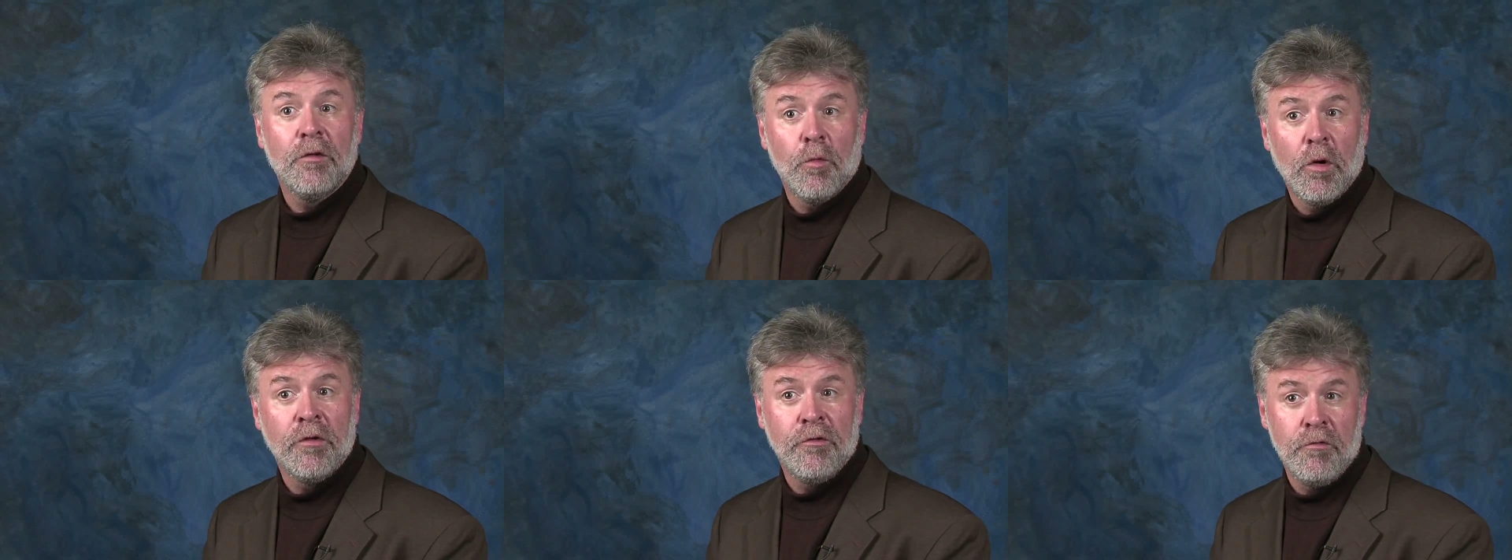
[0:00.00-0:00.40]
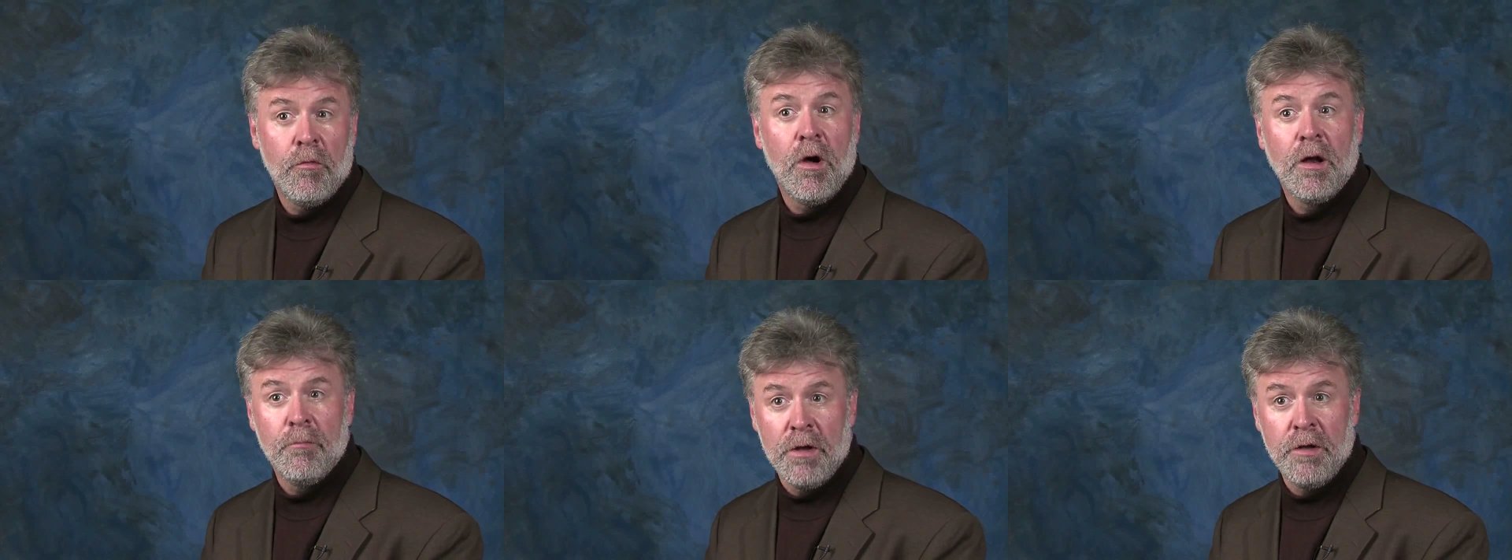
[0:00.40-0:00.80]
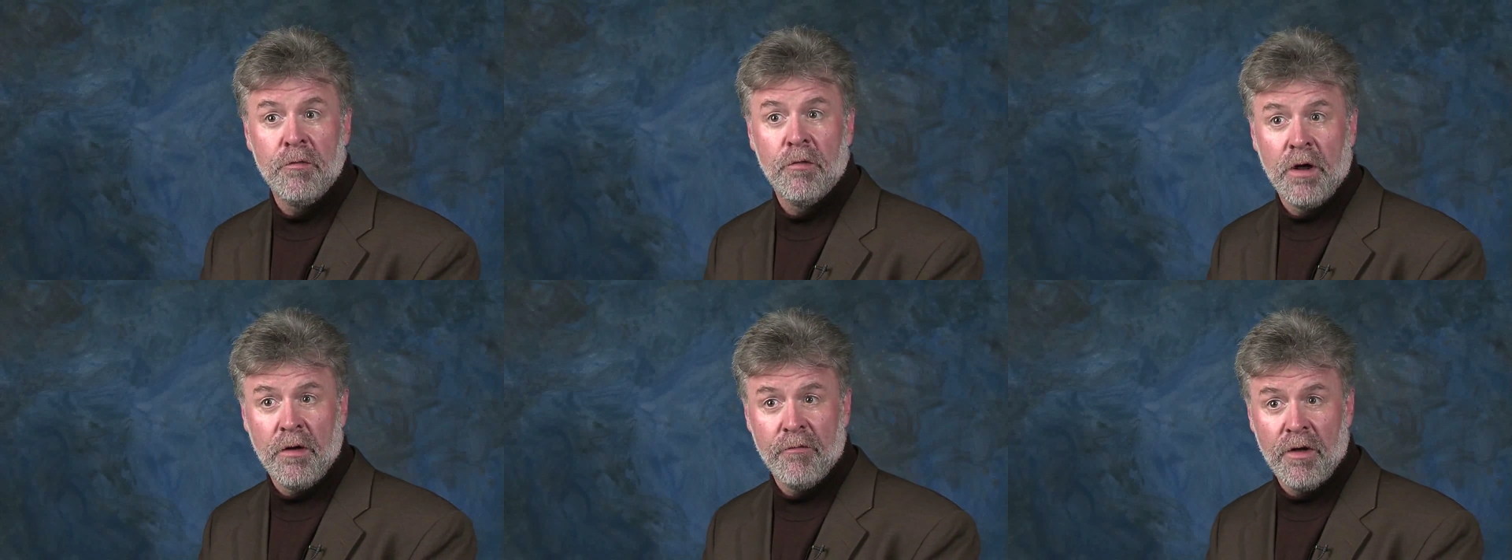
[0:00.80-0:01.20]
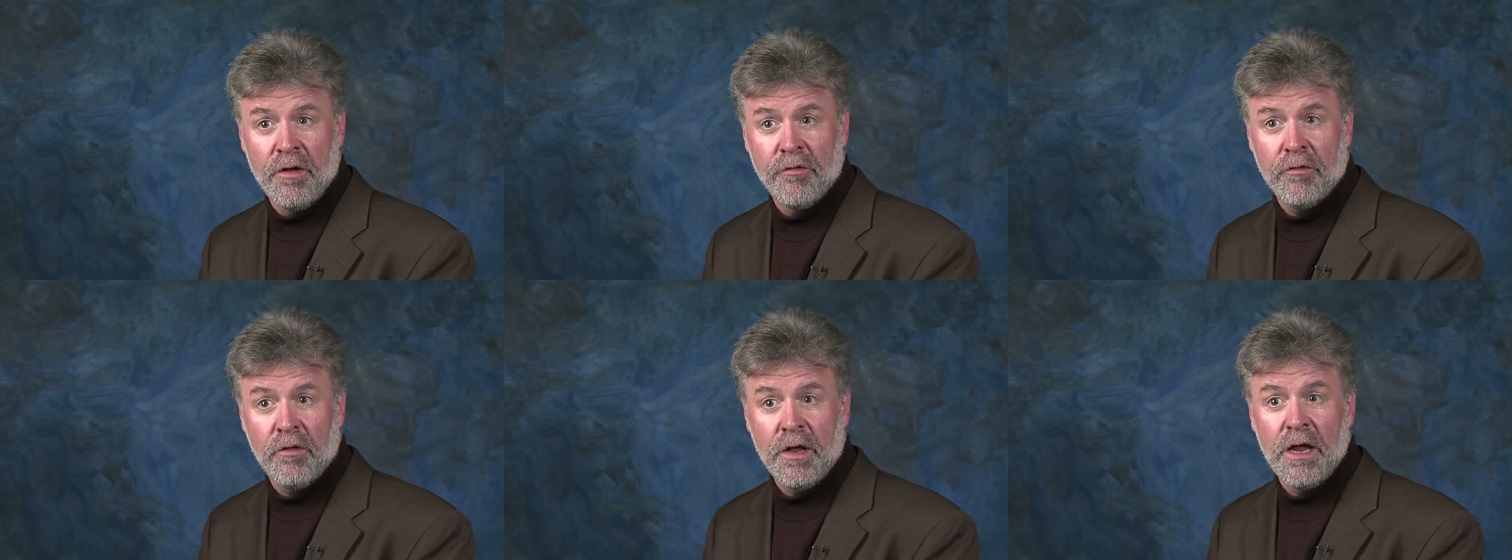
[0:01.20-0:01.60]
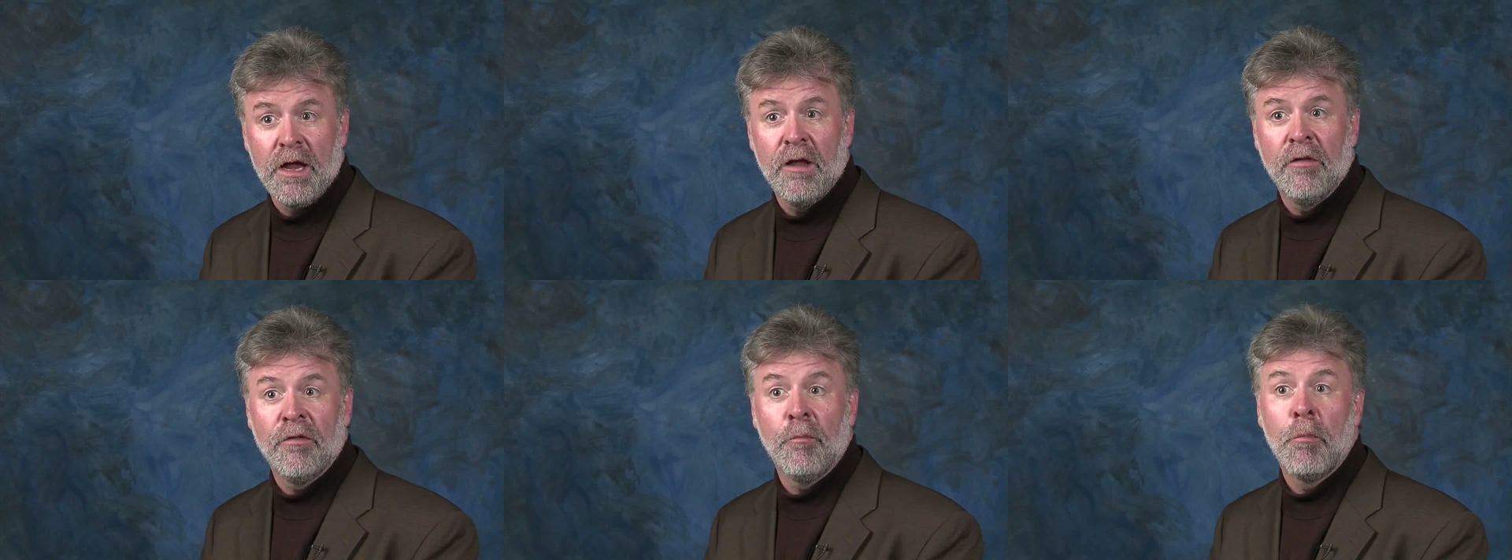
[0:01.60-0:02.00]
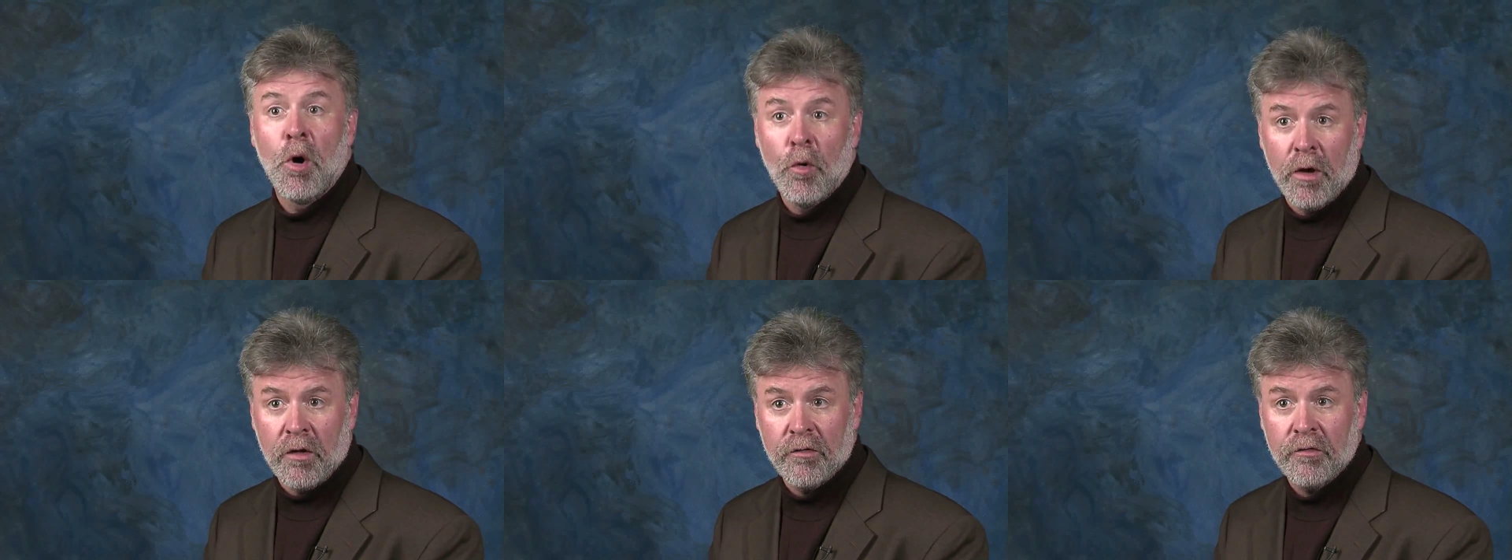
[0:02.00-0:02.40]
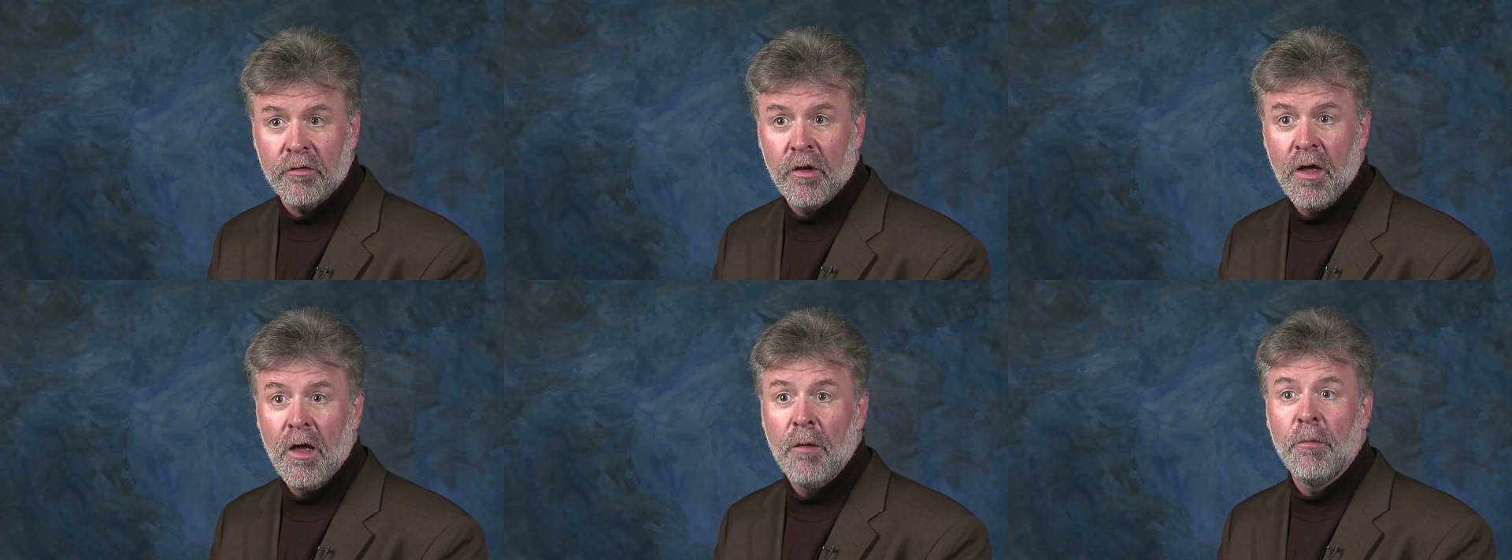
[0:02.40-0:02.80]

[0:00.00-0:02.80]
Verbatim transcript: to what you want to be doing eventually is a bonus,